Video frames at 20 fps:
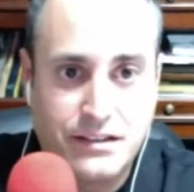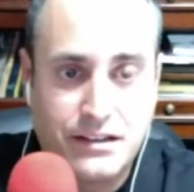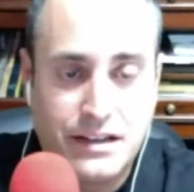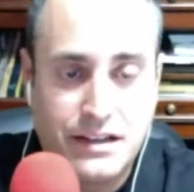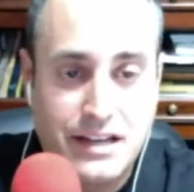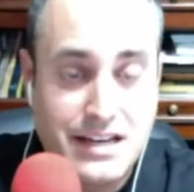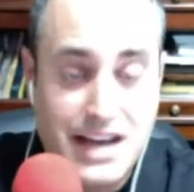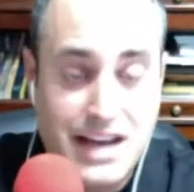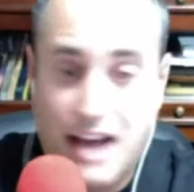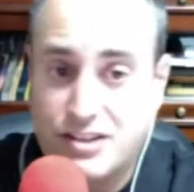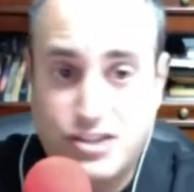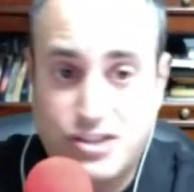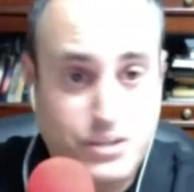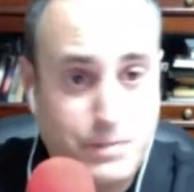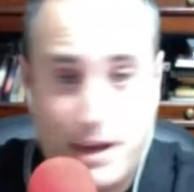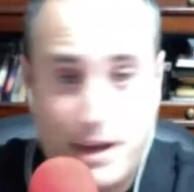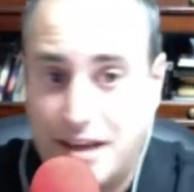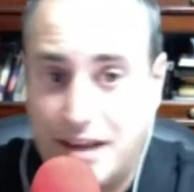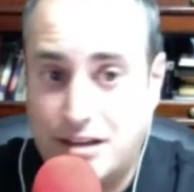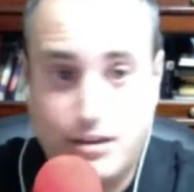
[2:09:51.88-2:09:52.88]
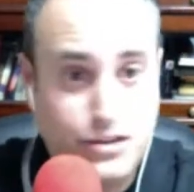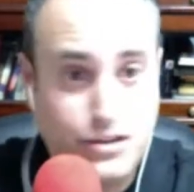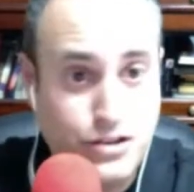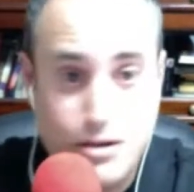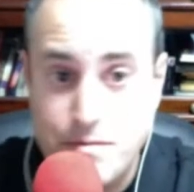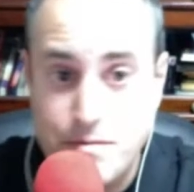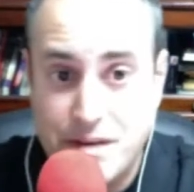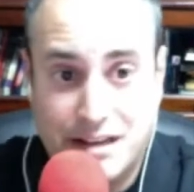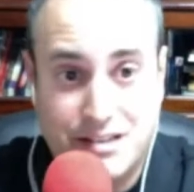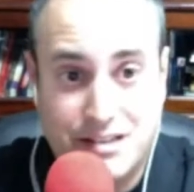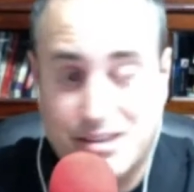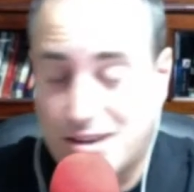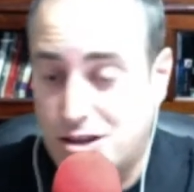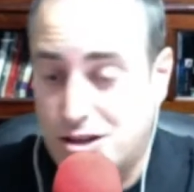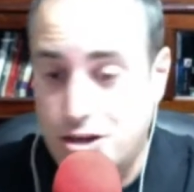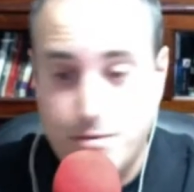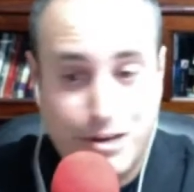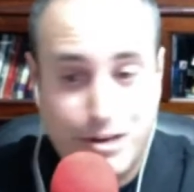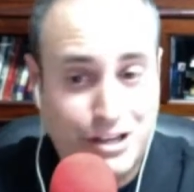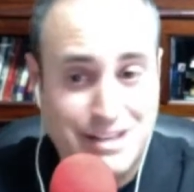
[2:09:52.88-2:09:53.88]
not just by a human, because a
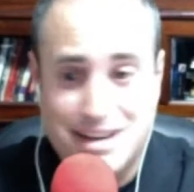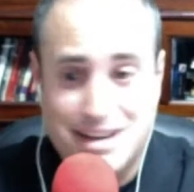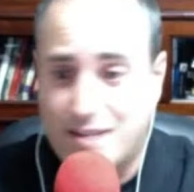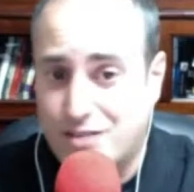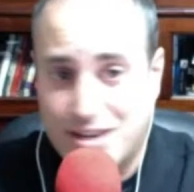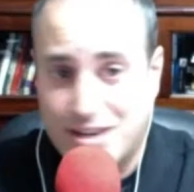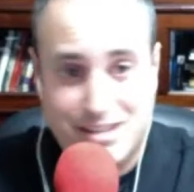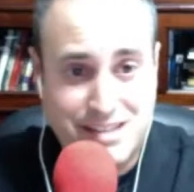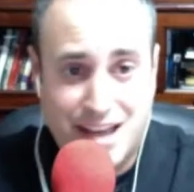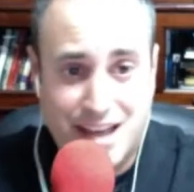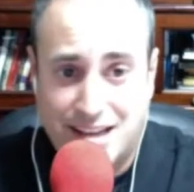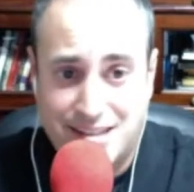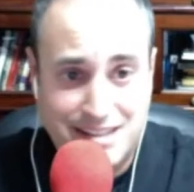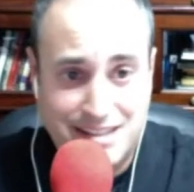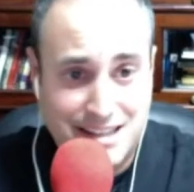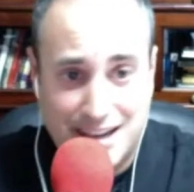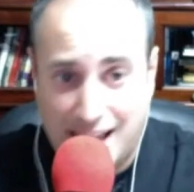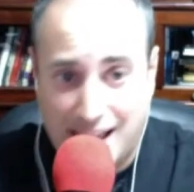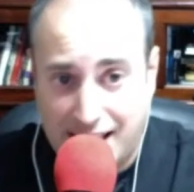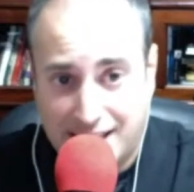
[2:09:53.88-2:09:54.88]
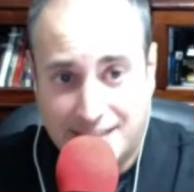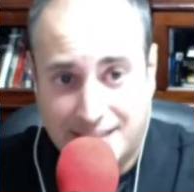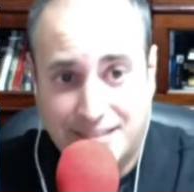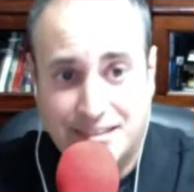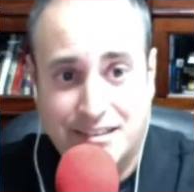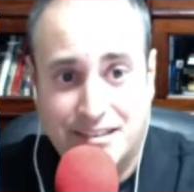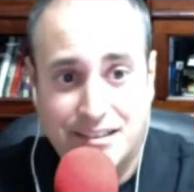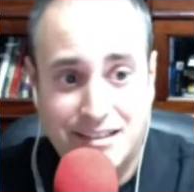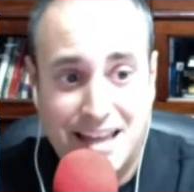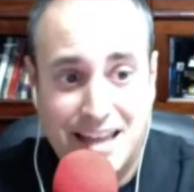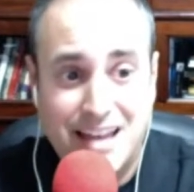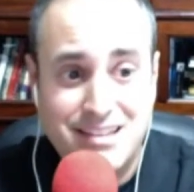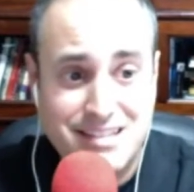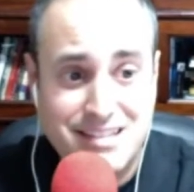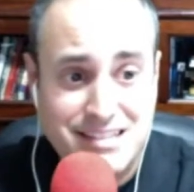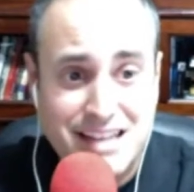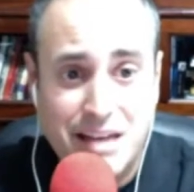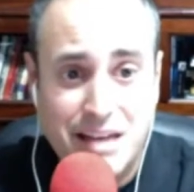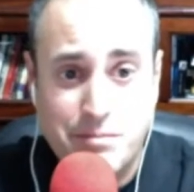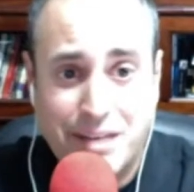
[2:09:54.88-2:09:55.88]
human could never design DNA. That is
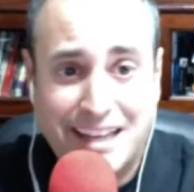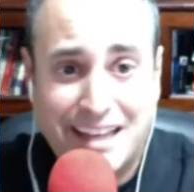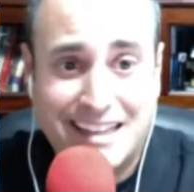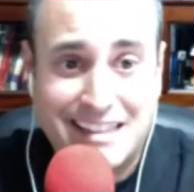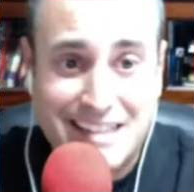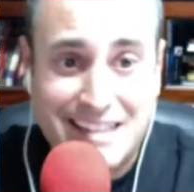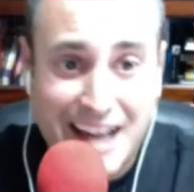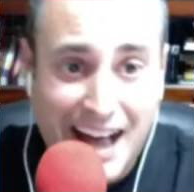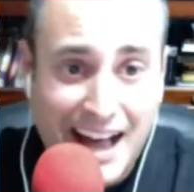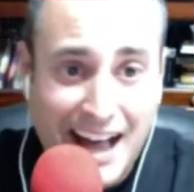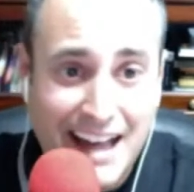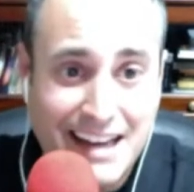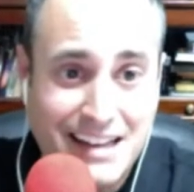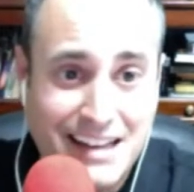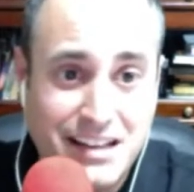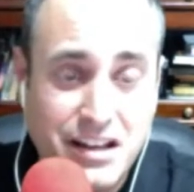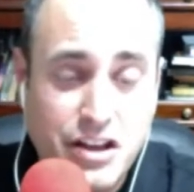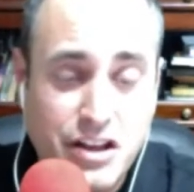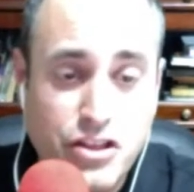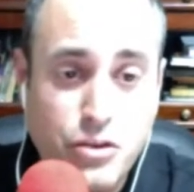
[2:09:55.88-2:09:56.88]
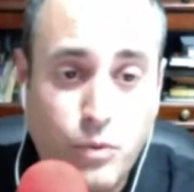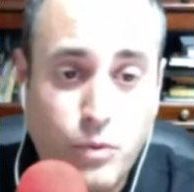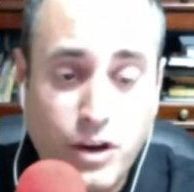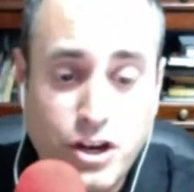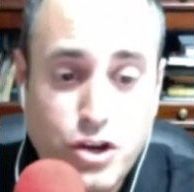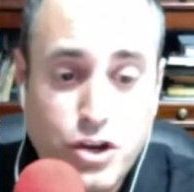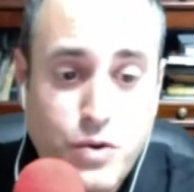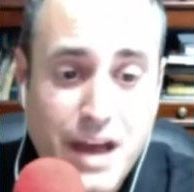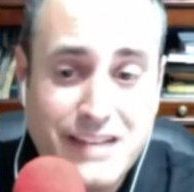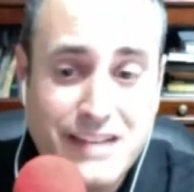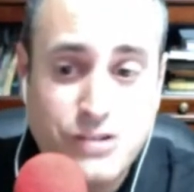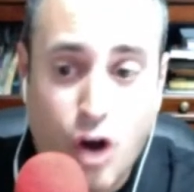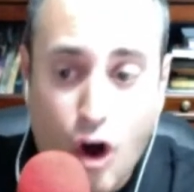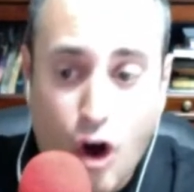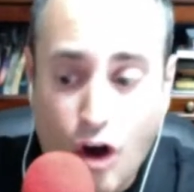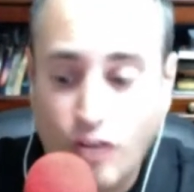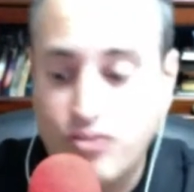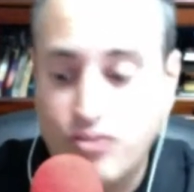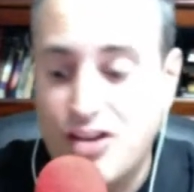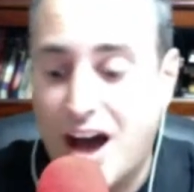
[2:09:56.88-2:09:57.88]
designed by God, the one who has
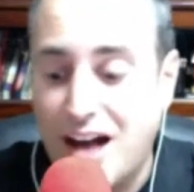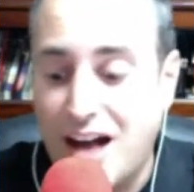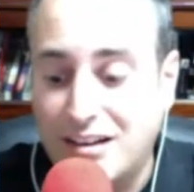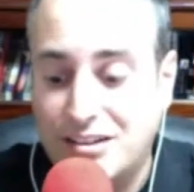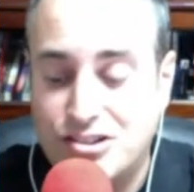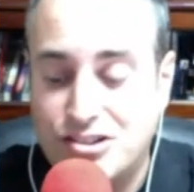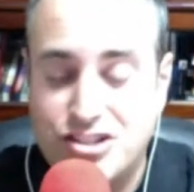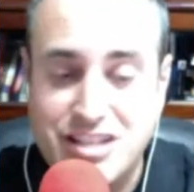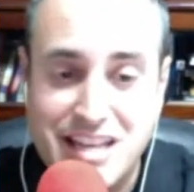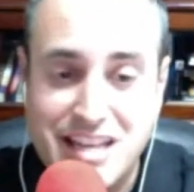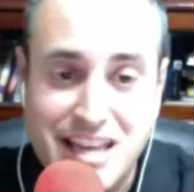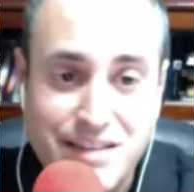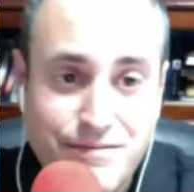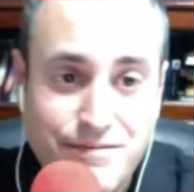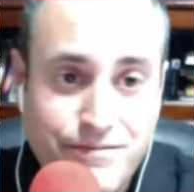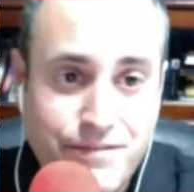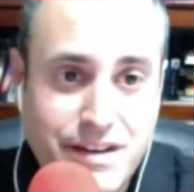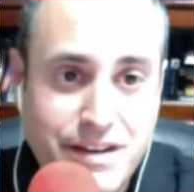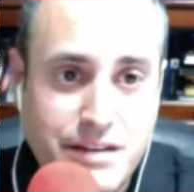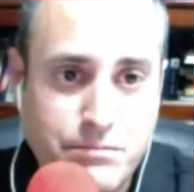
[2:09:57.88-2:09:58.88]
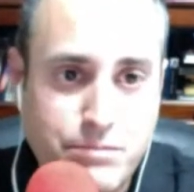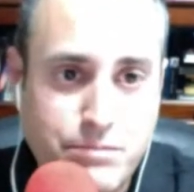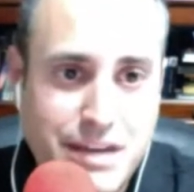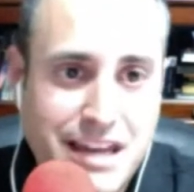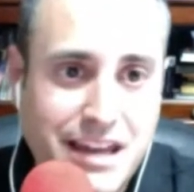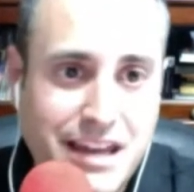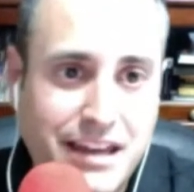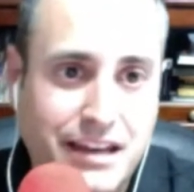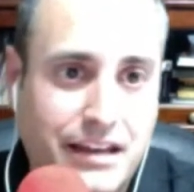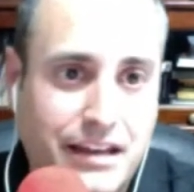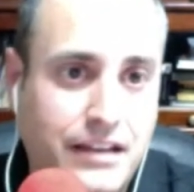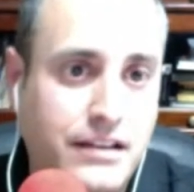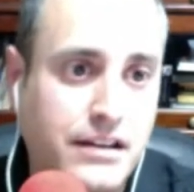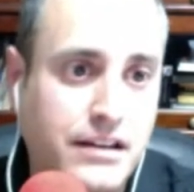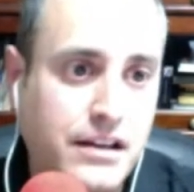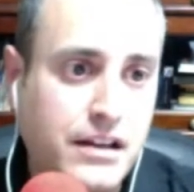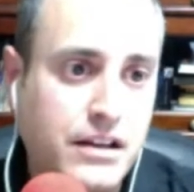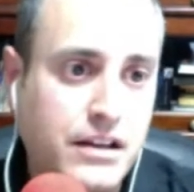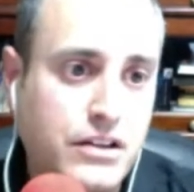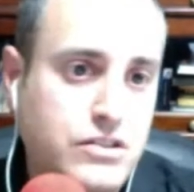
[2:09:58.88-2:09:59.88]
all knowledge, the infinite being,
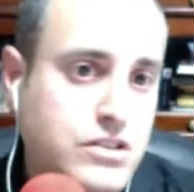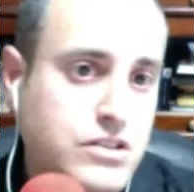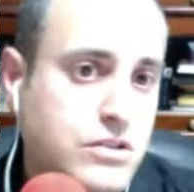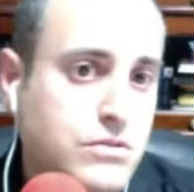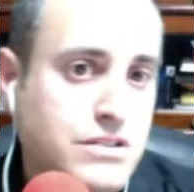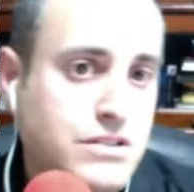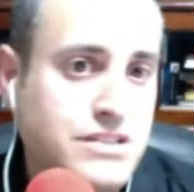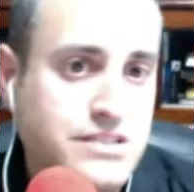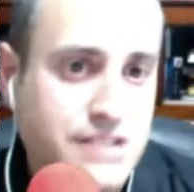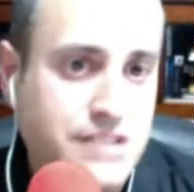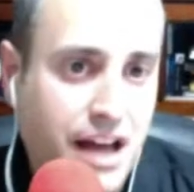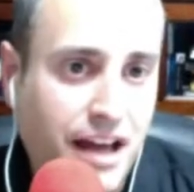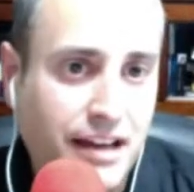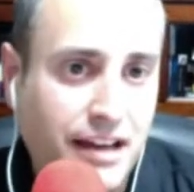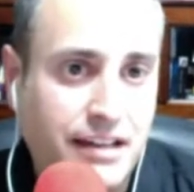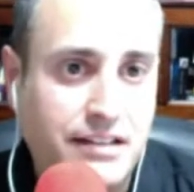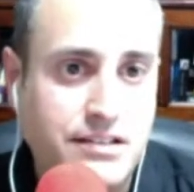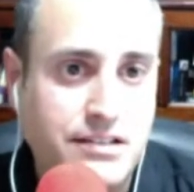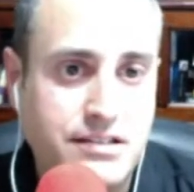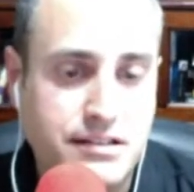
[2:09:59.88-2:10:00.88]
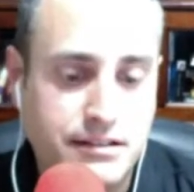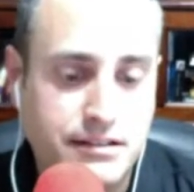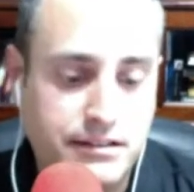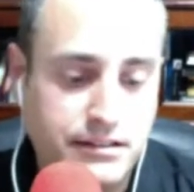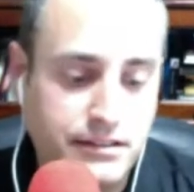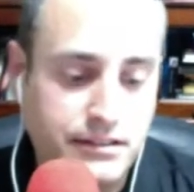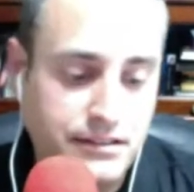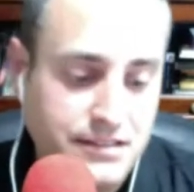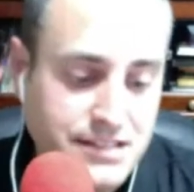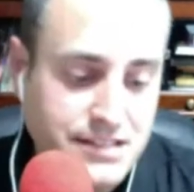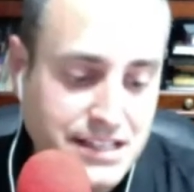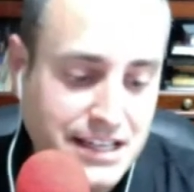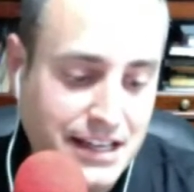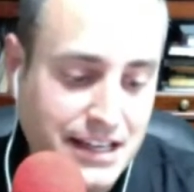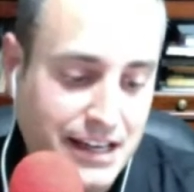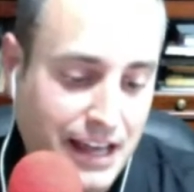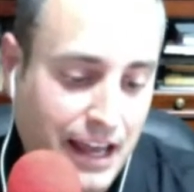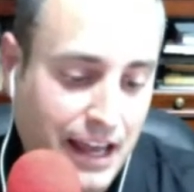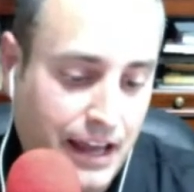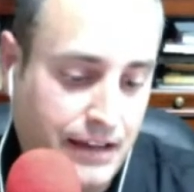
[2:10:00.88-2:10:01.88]
is who designed
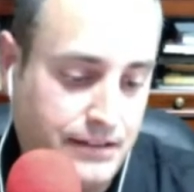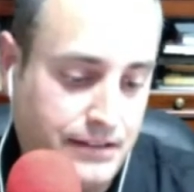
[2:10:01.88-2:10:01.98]
DNA.